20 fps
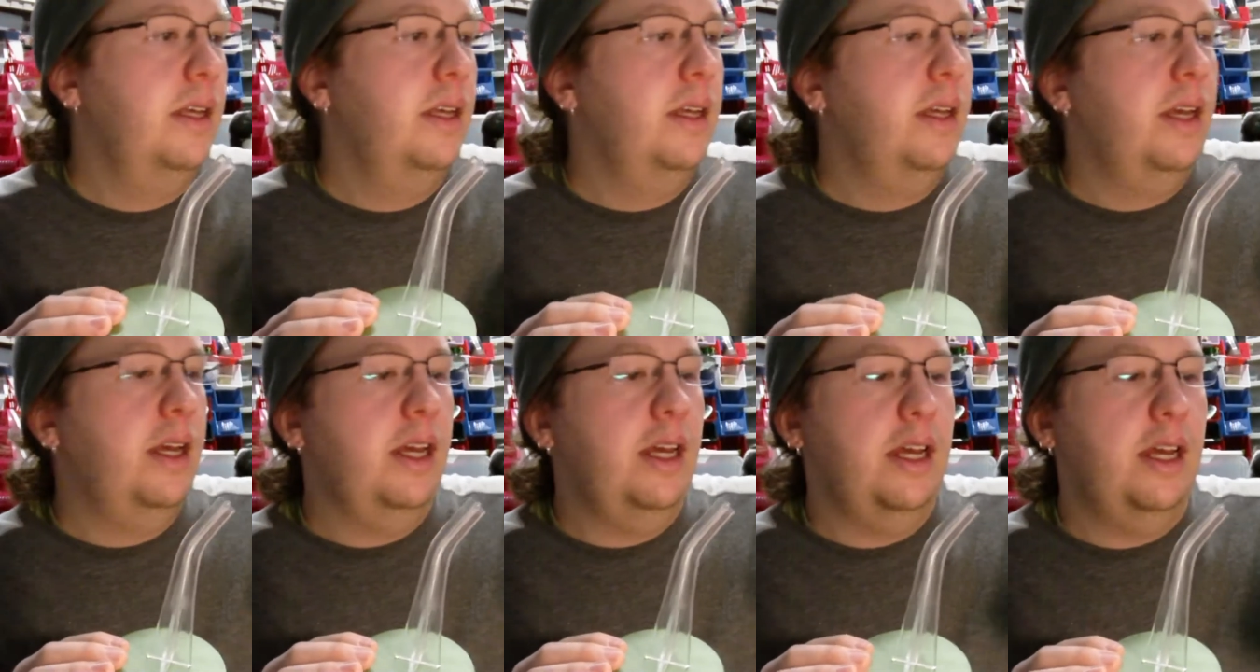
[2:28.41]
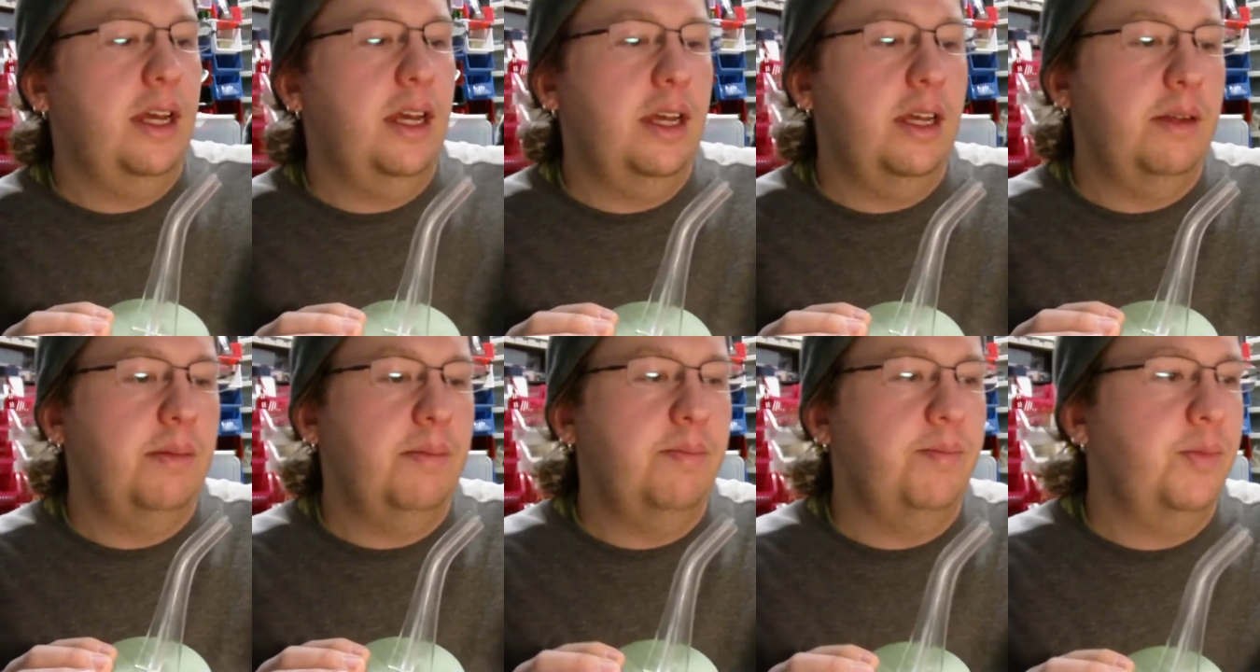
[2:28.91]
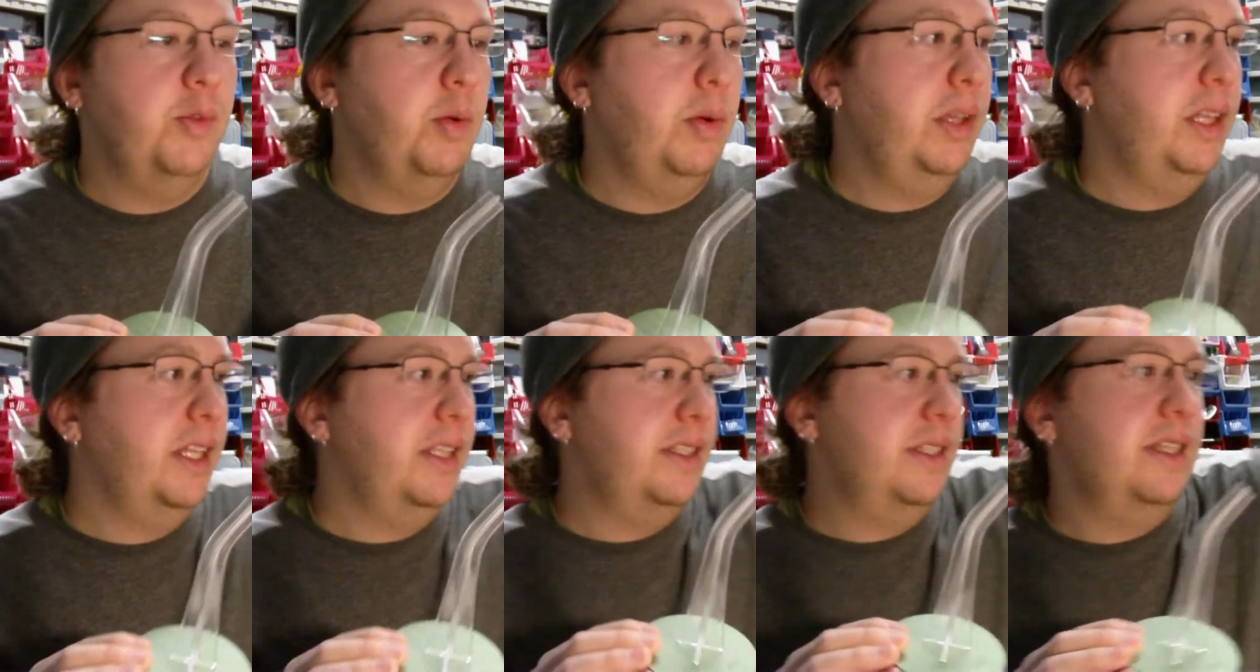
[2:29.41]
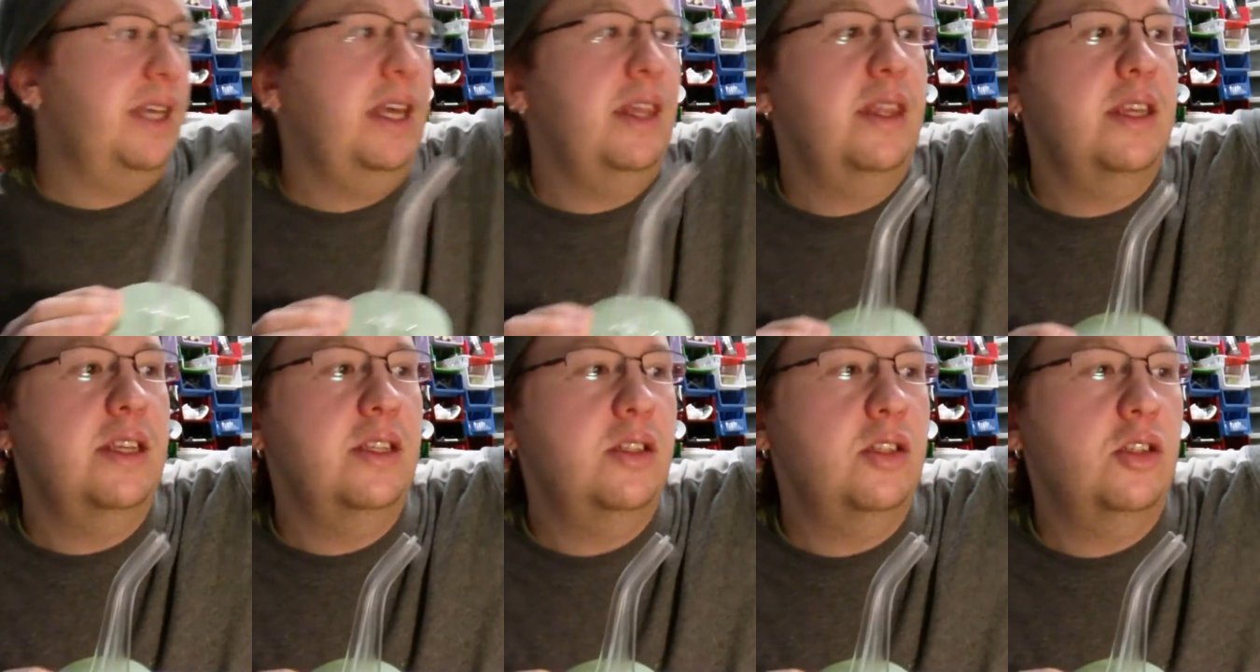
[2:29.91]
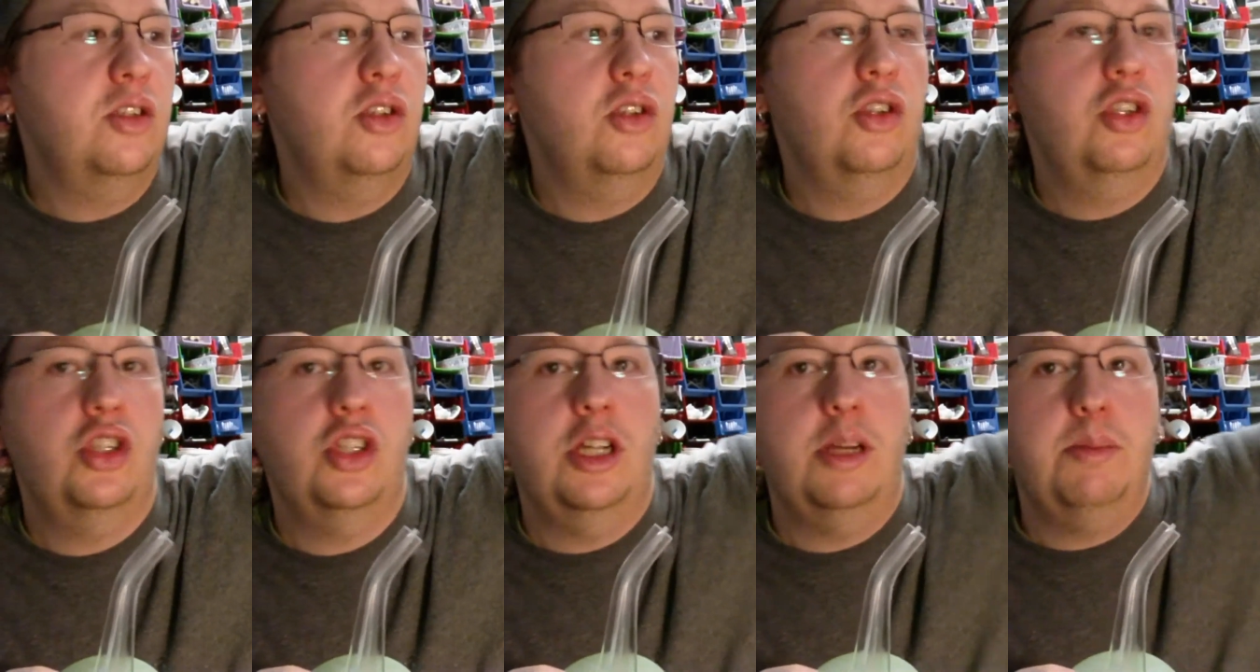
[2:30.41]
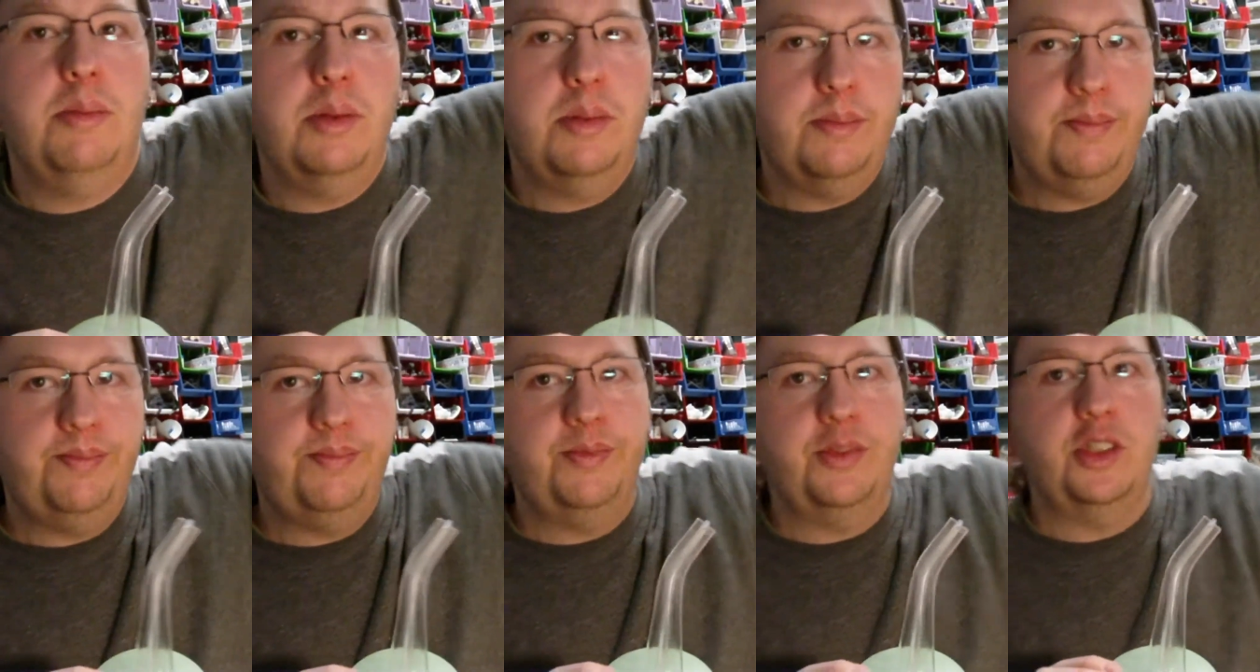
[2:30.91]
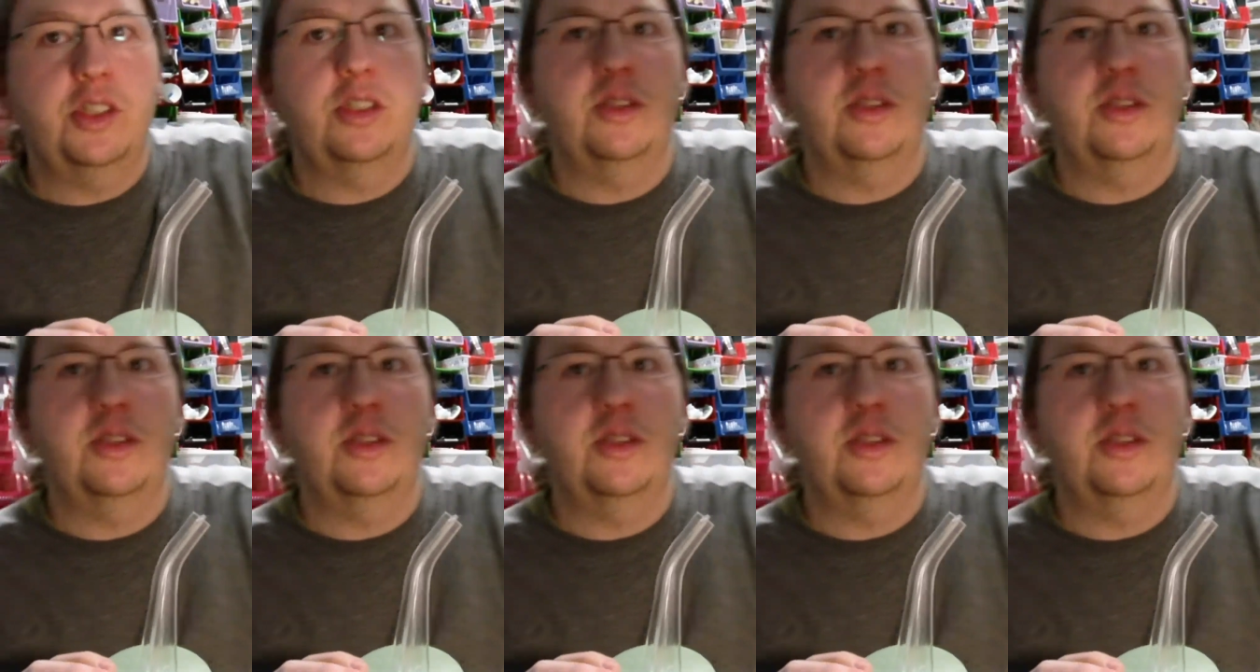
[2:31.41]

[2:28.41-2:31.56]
this is your ship, just